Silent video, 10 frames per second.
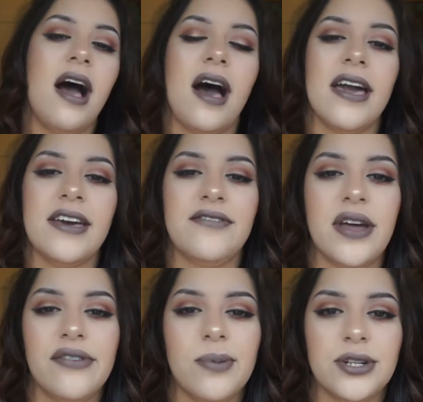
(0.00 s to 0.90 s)
I have
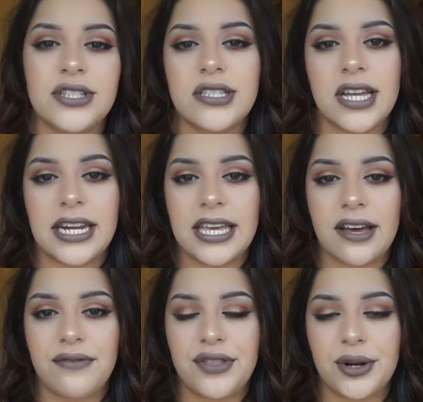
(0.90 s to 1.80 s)
never purchased any
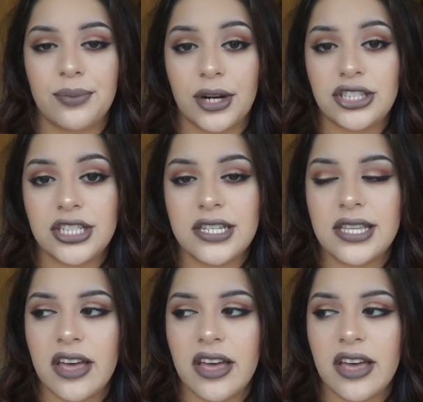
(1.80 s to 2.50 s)
of their brushes.